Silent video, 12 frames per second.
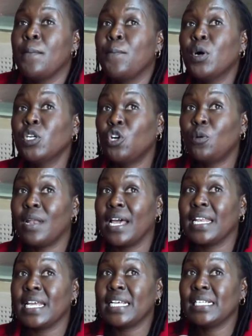Bottom
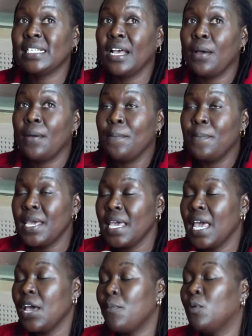line is be
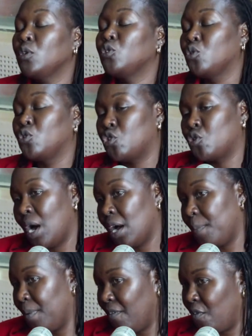able to
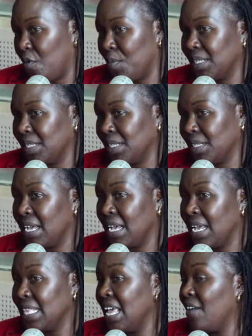track performance.
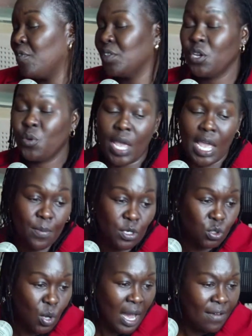Mm. Therefore, then we're able
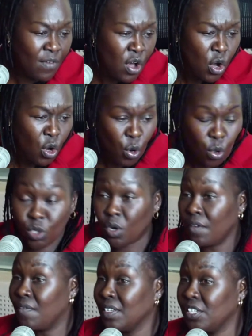to have good
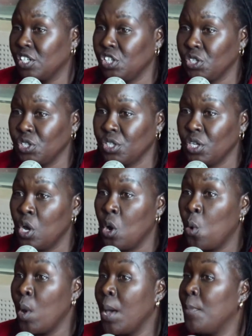conversations.
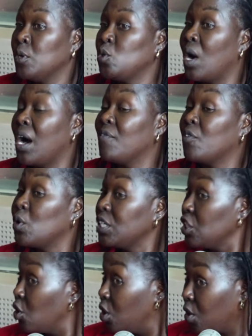We're able to have
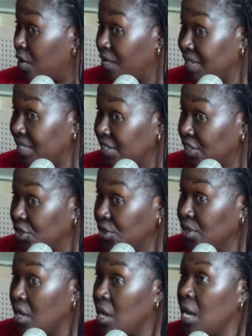critical
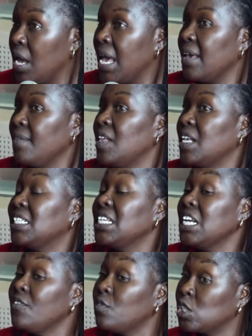conversations. If there's
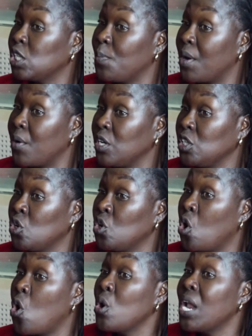need for separation
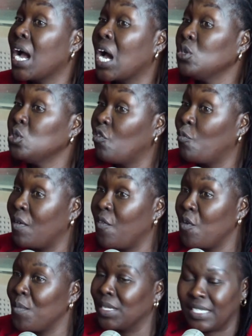on account of
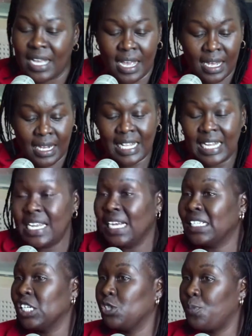performance, the
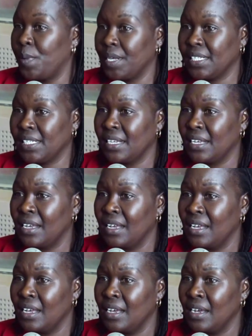data speaks.
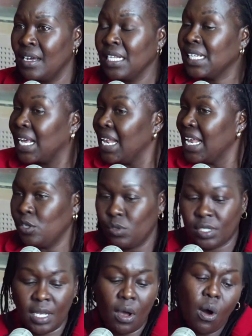Yes. It's clear to
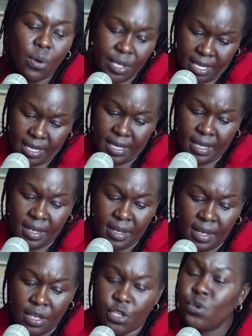say, okay,
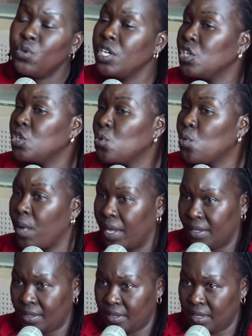you didn't do
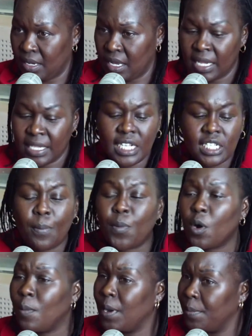well. There's a
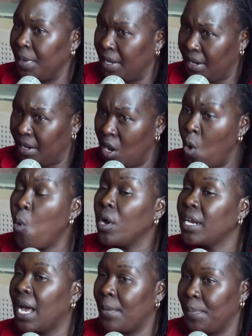problem here.
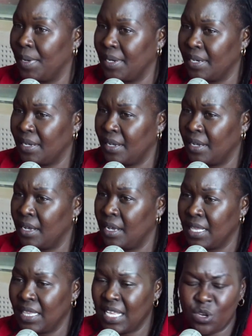What happened?
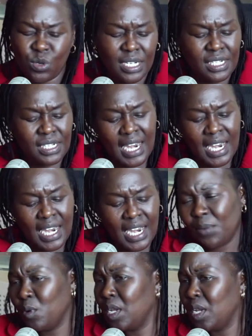then you just realize
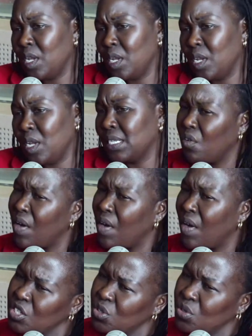somebody is a matter of
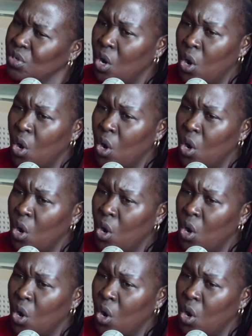attitude